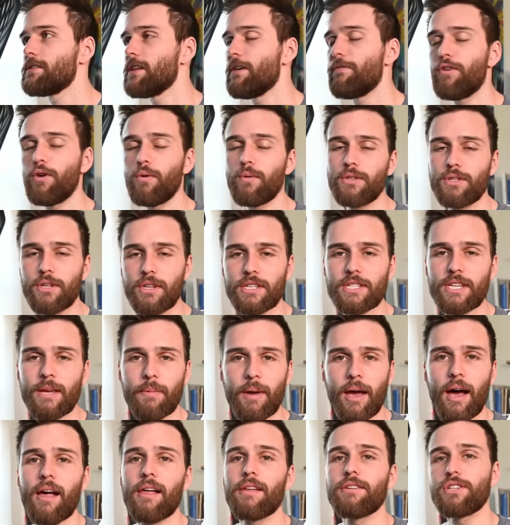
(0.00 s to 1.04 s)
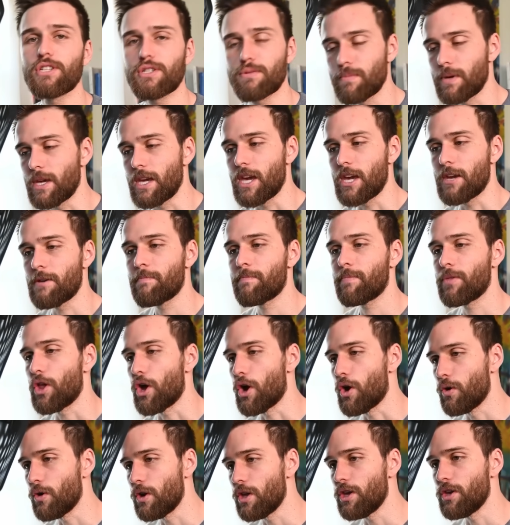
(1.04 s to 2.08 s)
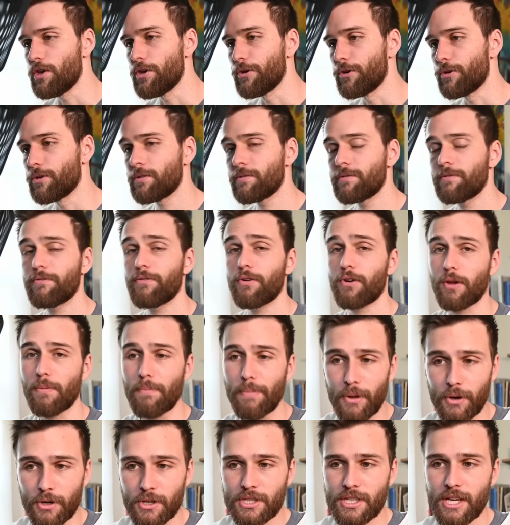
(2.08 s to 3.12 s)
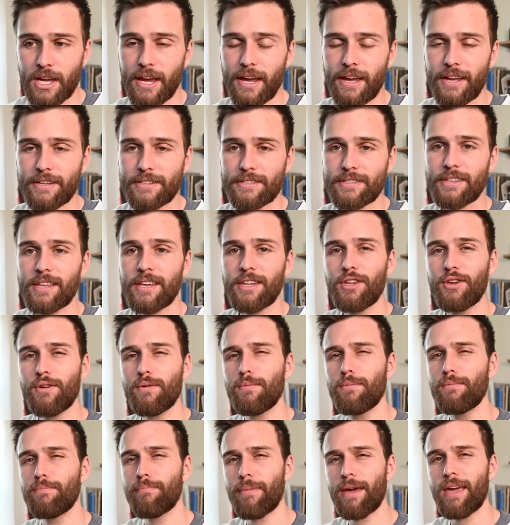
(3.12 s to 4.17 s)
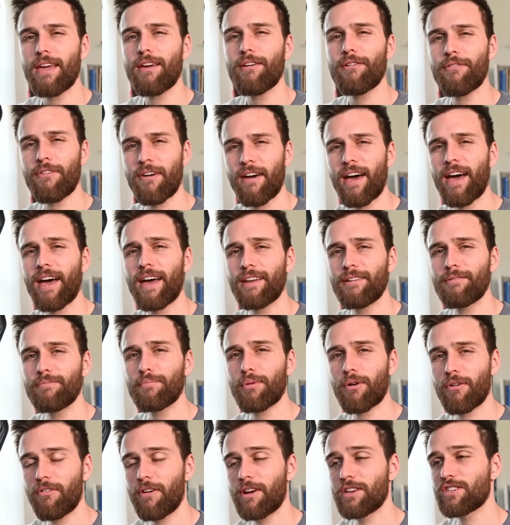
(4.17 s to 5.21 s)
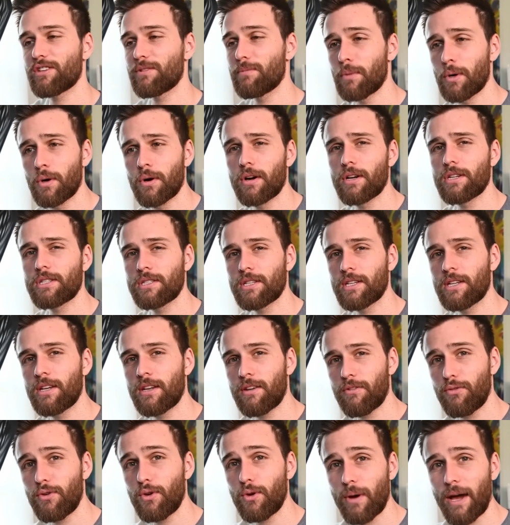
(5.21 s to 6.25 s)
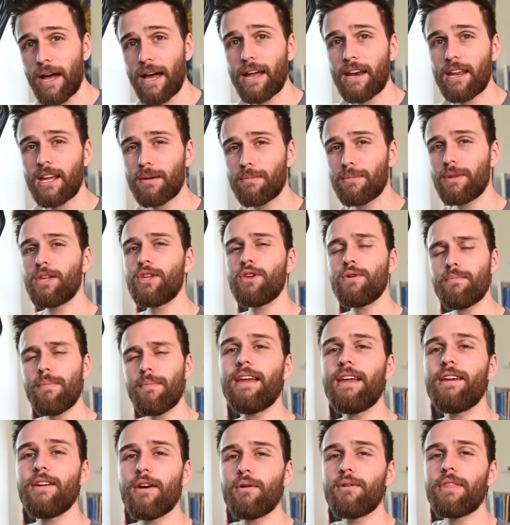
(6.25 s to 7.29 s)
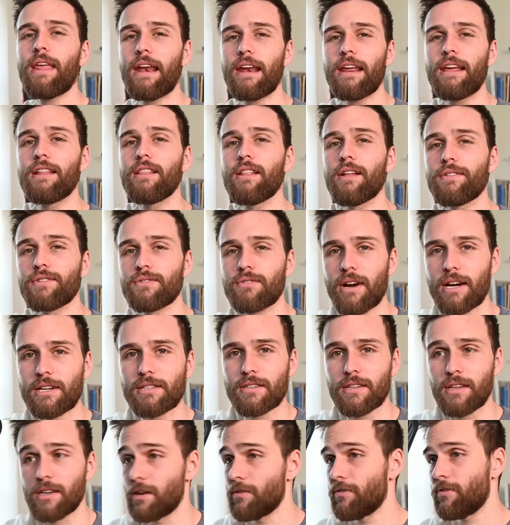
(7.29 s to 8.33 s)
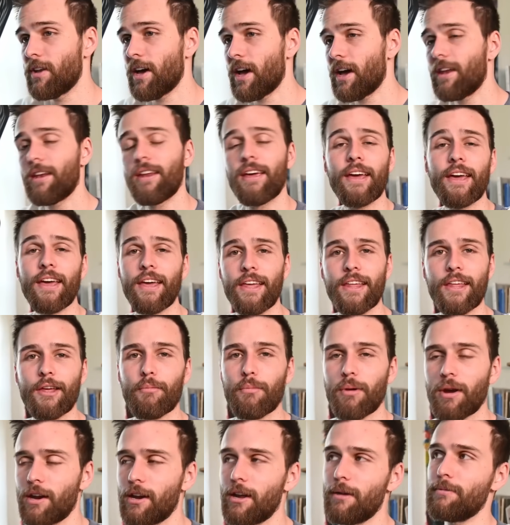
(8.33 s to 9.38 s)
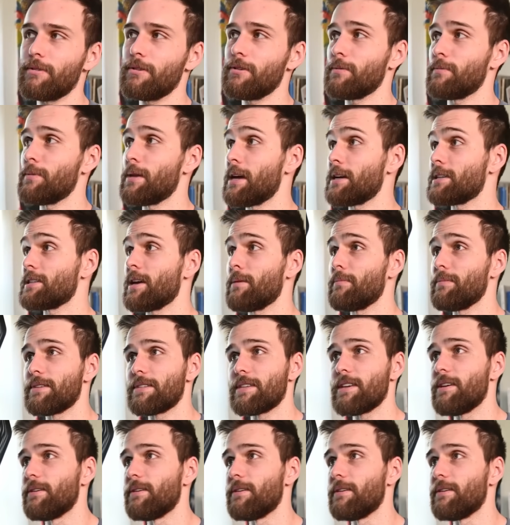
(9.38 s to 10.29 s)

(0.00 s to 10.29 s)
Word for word: If you went to the same college as me, ODU, for computer science, then you may have had Professor Morris, and if you had him, then you know that he loves wrestling. If not, bring it up to him the next time you see